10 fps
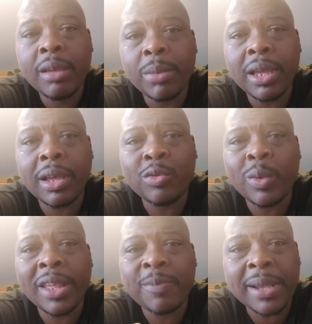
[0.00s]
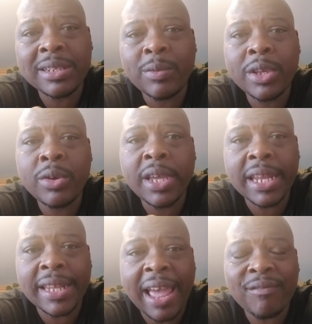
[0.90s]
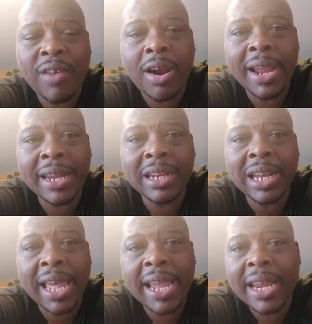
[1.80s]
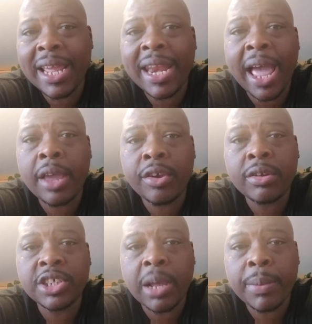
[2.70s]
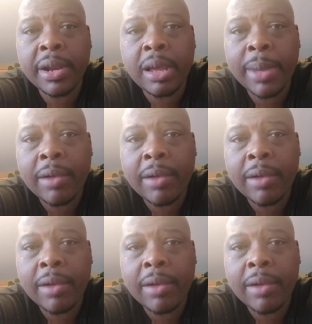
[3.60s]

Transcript: because especially when you get that far in the lane and now you're jumping up,